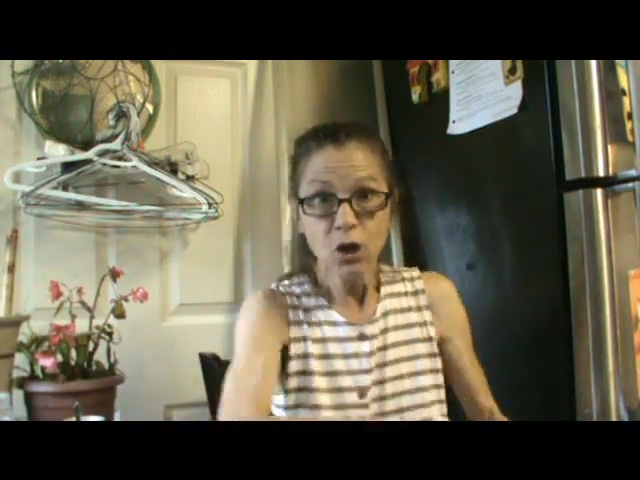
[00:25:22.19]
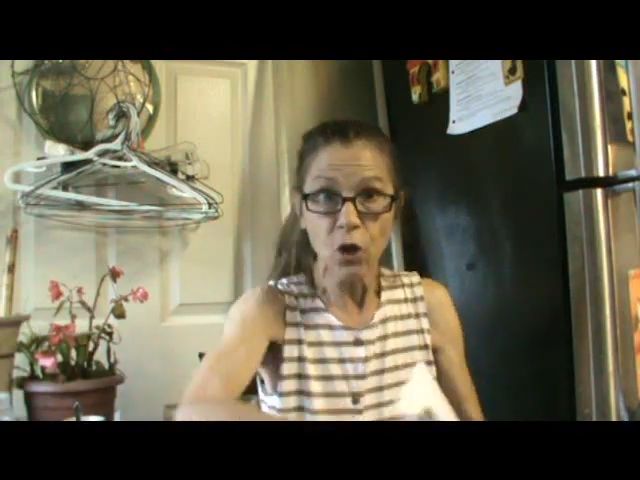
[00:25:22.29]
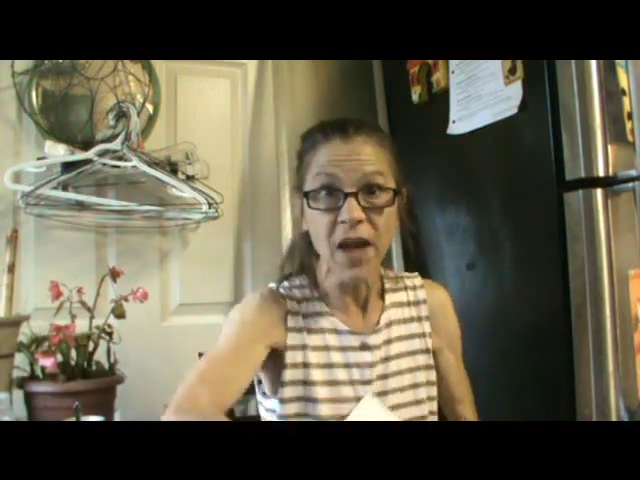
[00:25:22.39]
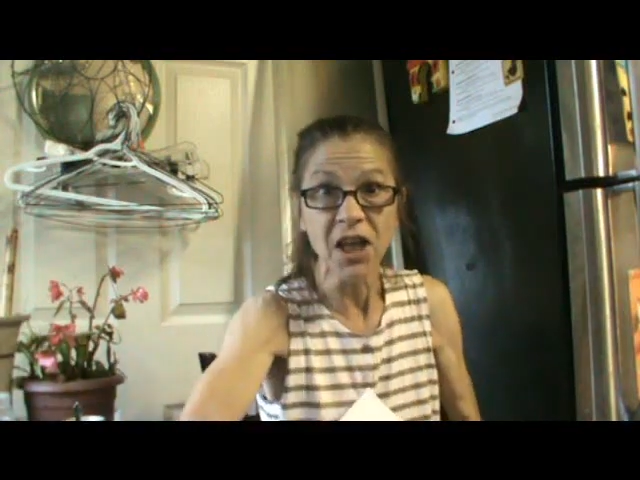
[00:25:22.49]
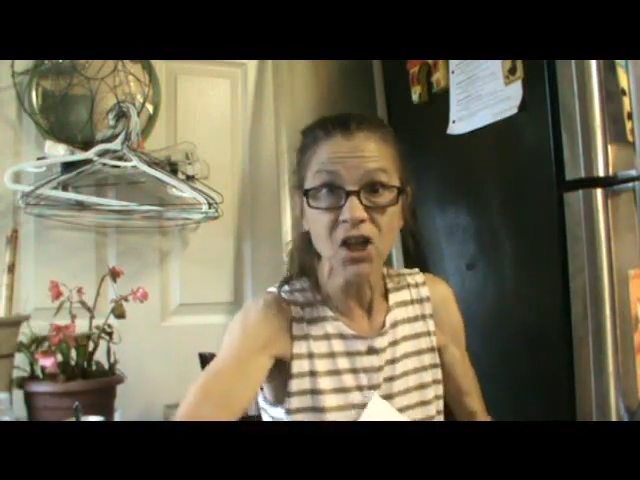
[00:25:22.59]

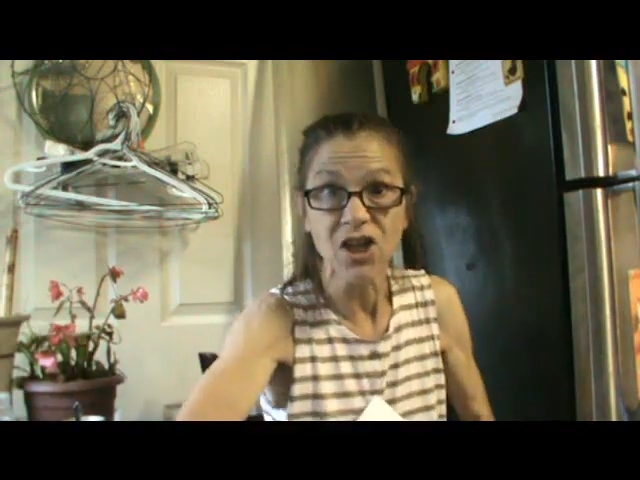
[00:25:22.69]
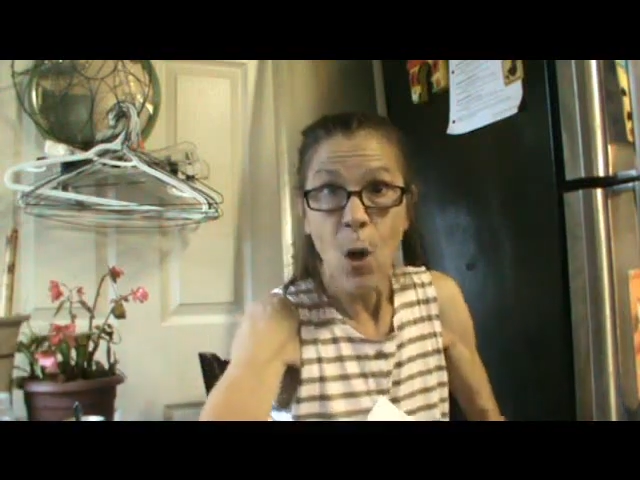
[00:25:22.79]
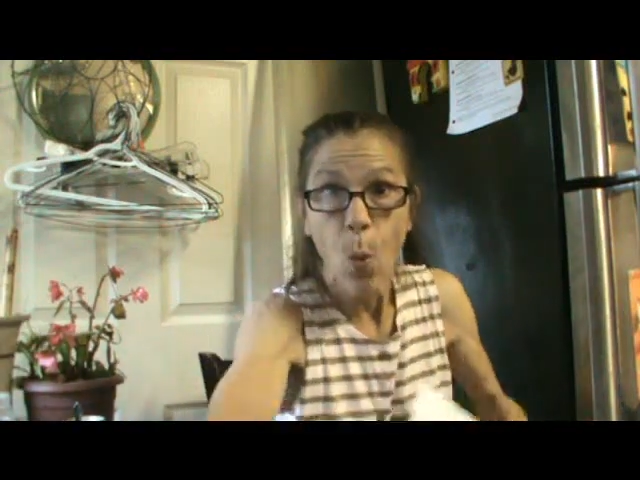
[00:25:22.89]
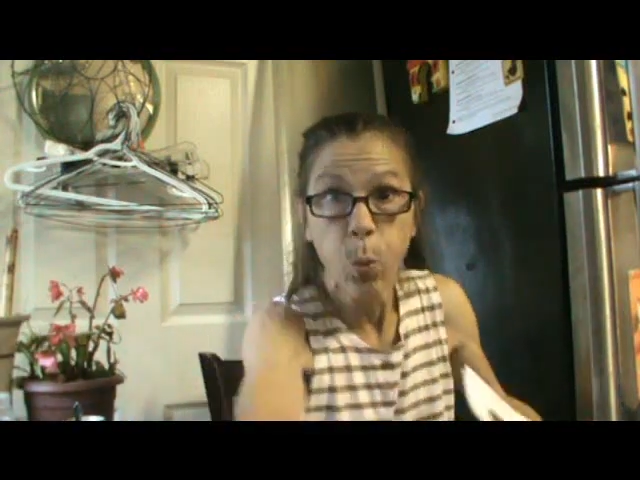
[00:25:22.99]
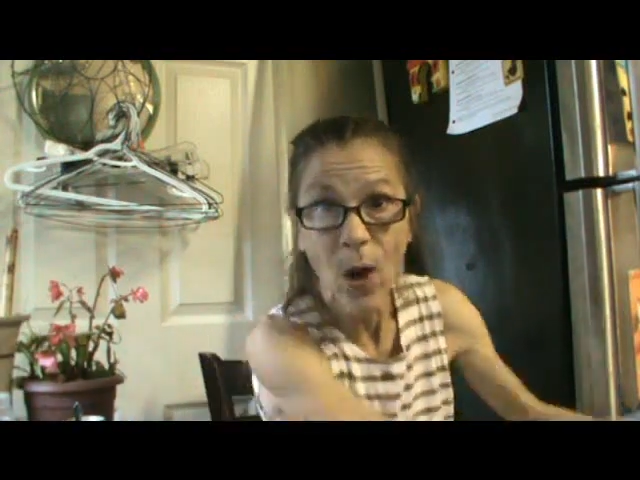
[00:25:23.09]
so they can
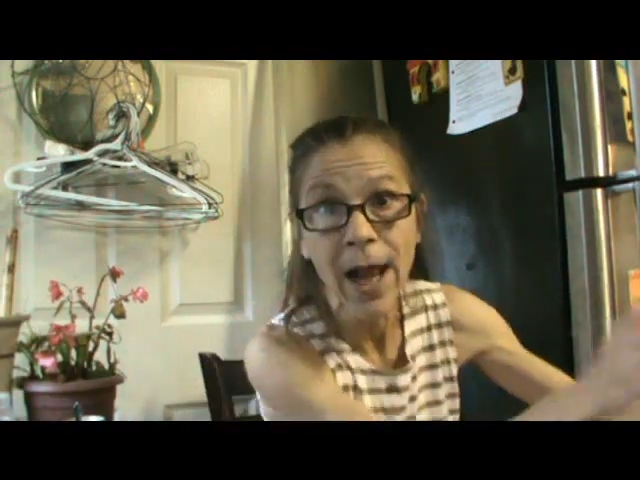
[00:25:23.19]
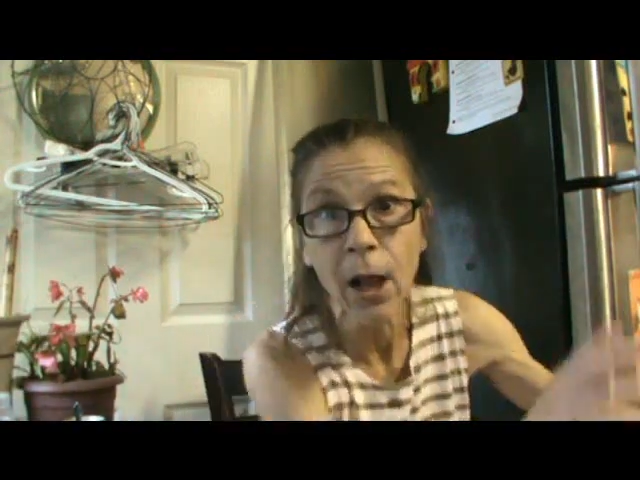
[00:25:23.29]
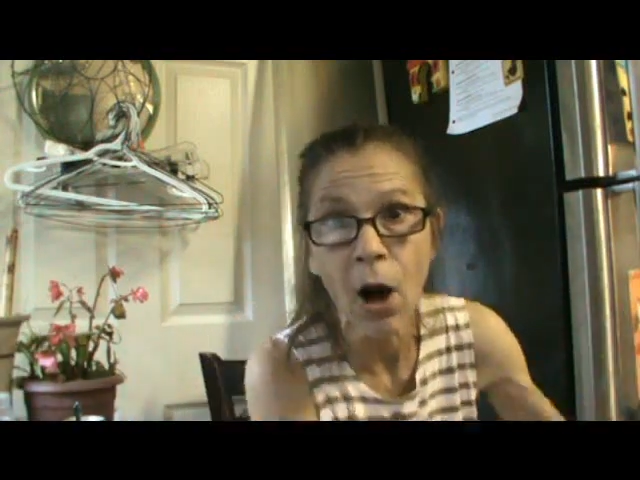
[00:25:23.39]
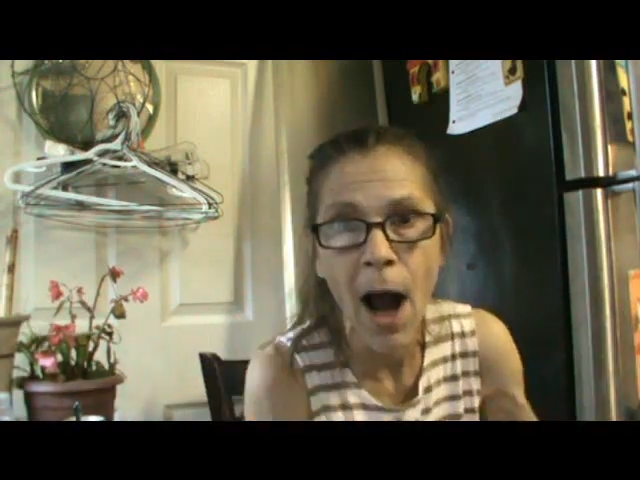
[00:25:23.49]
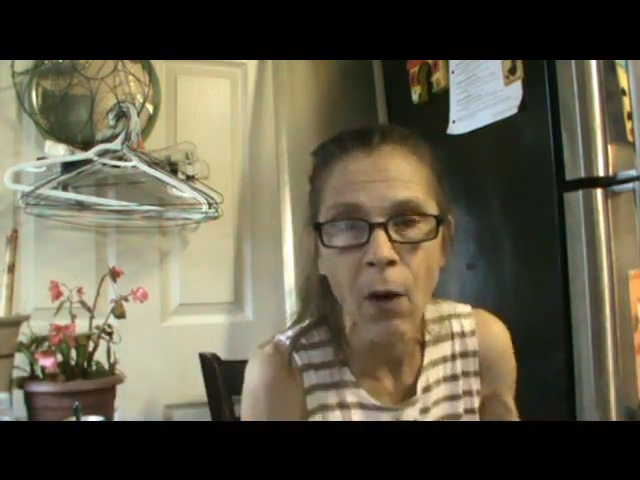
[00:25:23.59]
just
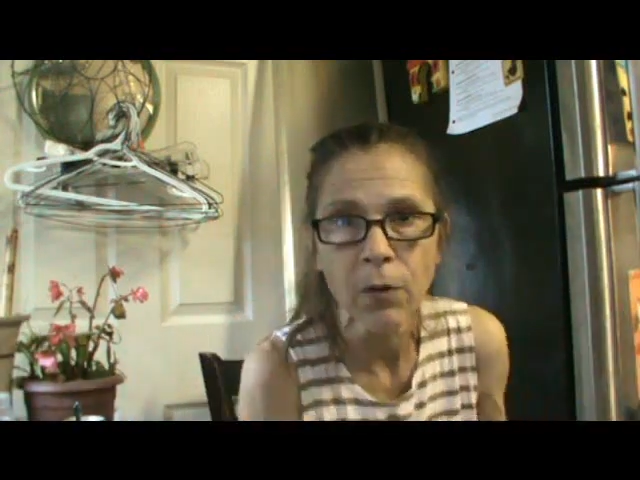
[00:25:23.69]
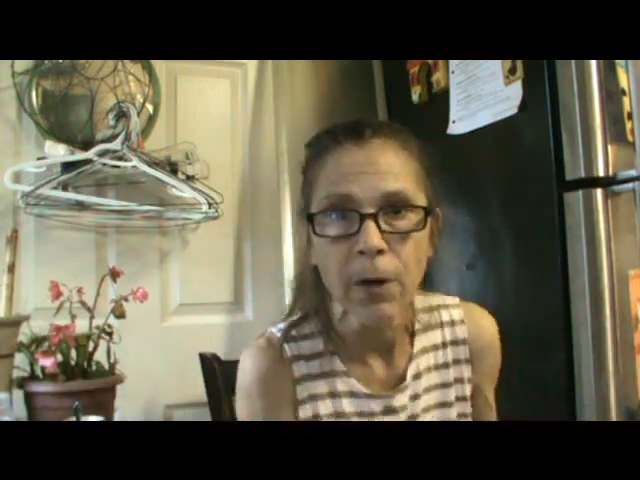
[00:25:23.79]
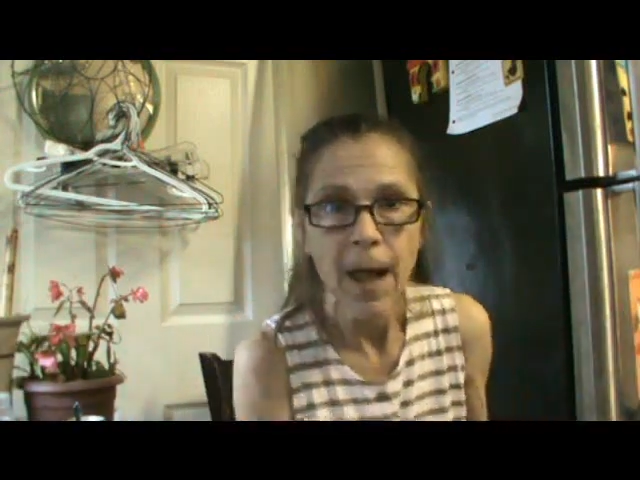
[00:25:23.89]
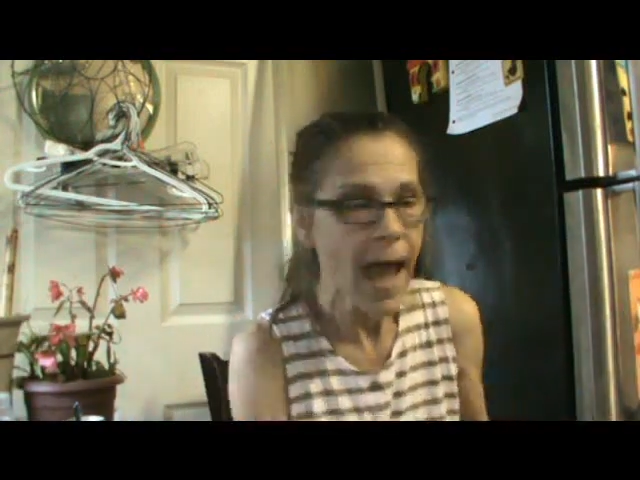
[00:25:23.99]
wheel her out